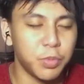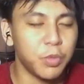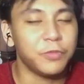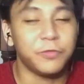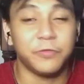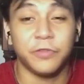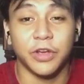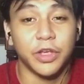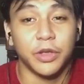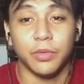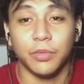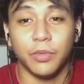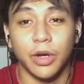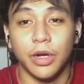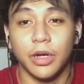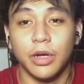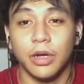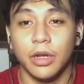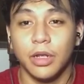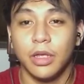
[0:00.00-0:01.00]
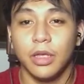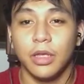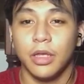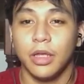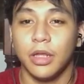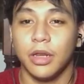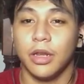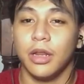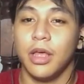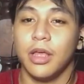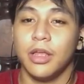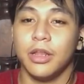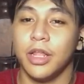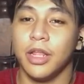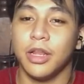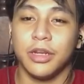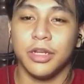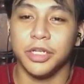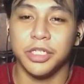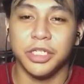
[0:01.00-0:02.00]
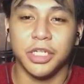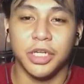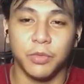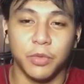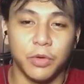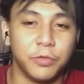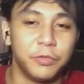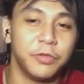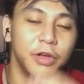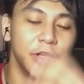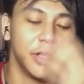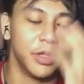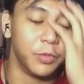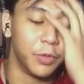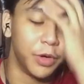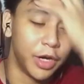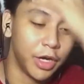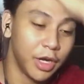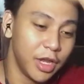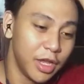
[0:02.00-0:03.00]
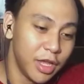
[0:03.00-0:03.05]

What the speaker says: won't fucking work. This shit won't fucking work.